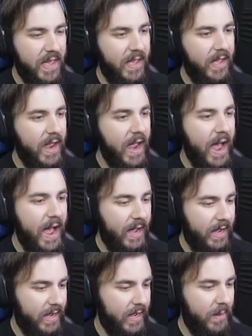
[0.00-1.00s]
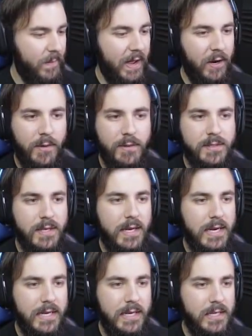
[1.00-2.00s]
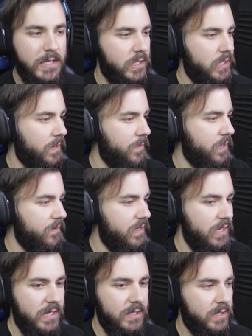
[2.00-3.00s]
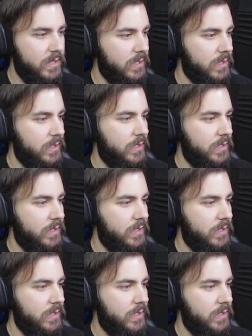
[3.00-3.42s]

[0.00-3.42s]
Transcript: there. Um, I also need some of this.